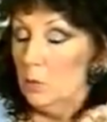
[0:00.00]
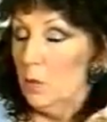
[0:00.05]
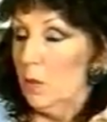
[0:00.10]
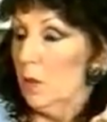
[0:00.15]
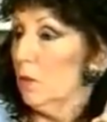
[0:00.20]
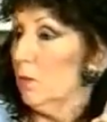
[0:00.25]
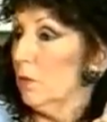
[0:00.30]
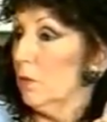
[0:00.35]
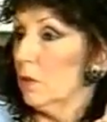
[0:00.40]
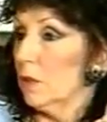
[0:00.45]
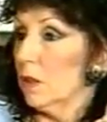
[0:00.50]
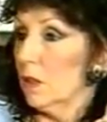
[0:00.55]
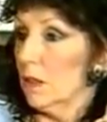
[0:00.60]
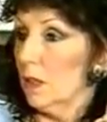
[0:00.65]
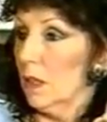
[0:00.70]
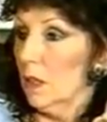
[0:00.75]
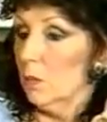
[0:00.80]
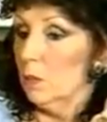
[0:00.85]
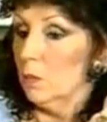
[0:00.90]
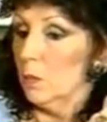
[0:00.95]
wonderful
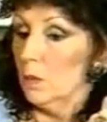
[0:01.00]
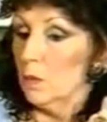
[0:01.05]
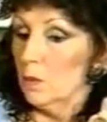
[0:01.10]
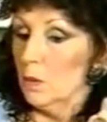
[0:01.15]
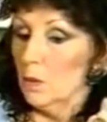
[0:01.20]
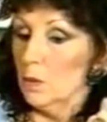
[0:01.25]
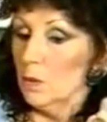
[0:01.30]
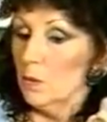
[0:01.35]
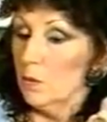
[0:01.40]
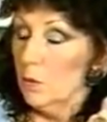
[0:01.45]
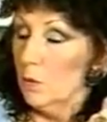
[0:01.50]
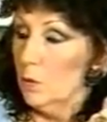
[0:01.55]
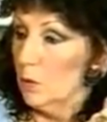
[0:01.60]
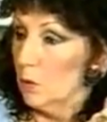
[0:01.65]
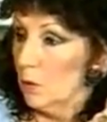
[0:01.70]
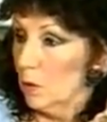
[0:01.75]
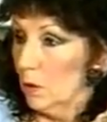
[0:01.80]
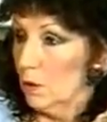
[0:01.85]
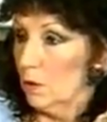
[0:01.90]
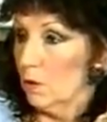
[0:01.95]
thing happened on the
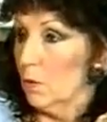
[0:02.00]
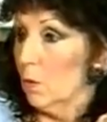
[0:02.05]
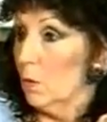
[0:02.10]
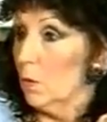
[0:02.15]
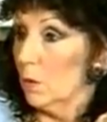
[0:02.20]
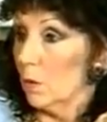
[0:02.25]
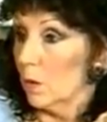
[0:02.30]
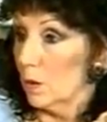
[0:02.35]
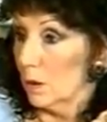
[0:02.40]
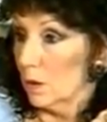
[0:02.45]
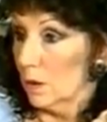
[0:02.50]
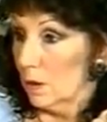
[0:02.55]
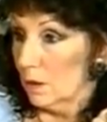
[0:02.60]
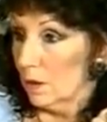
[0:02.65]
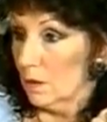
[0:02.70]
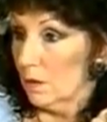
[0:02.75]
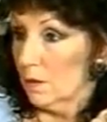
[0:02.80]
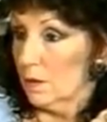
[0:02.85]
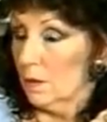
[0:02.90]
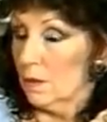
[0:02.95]
14th of
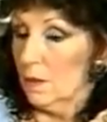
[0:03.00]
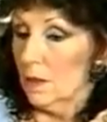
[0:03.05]
August,